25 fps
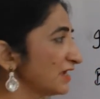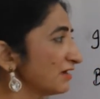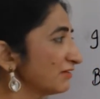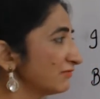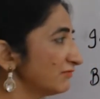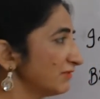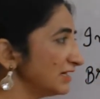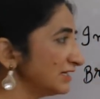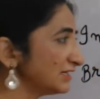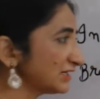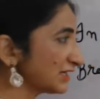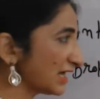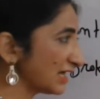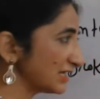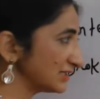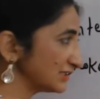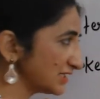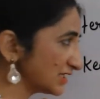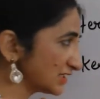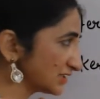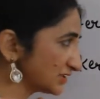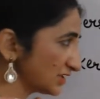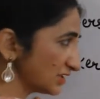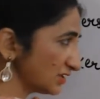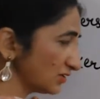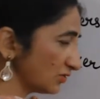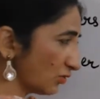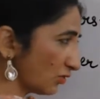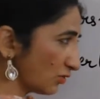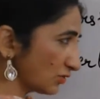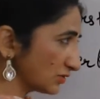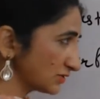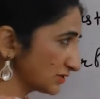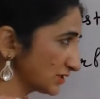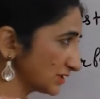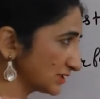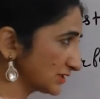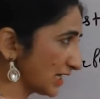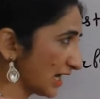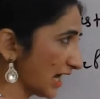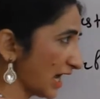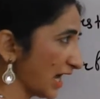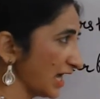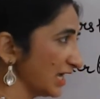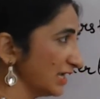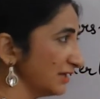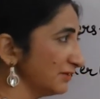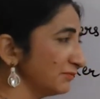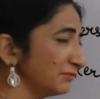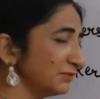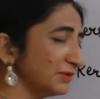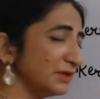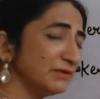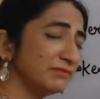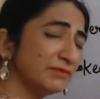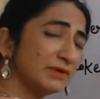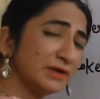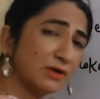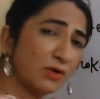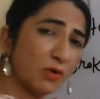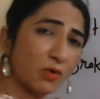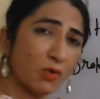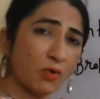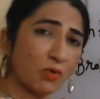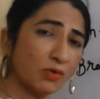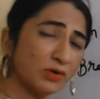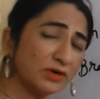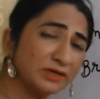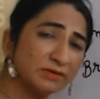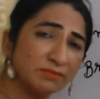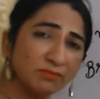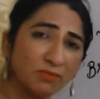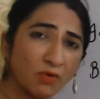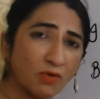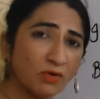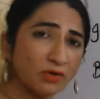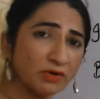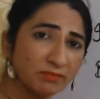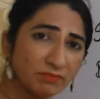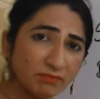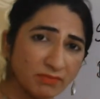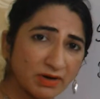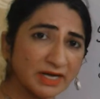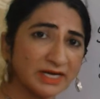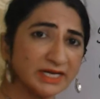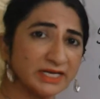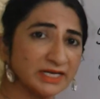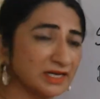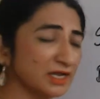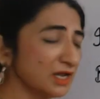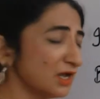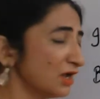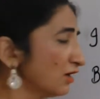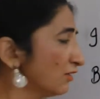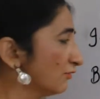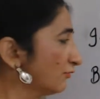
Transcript: When transaction cost is high, we will hold more money.